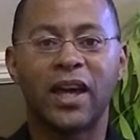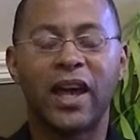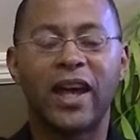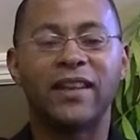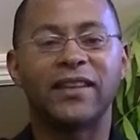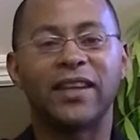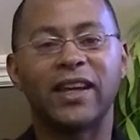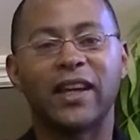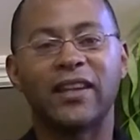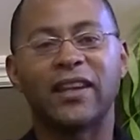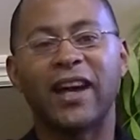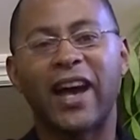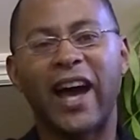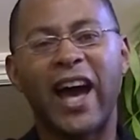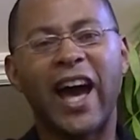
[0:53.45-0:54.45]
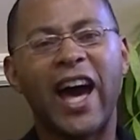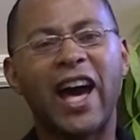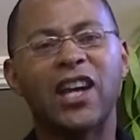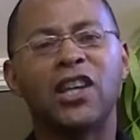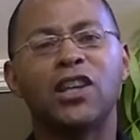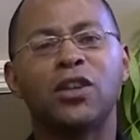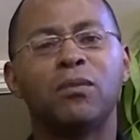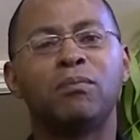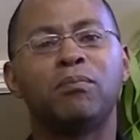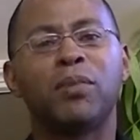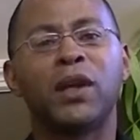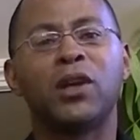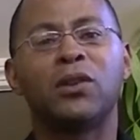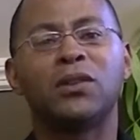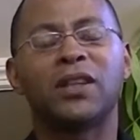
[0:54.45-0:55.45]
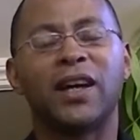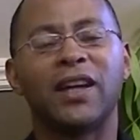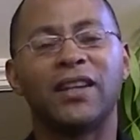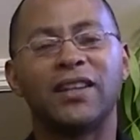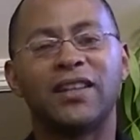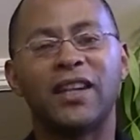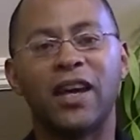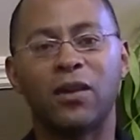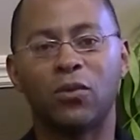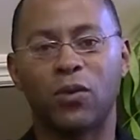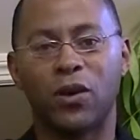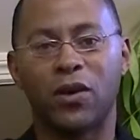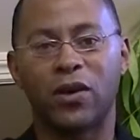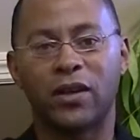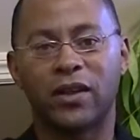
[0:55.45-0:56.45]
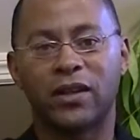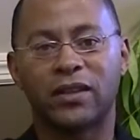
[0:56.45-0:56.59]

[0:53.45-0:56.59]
and then how do you build a network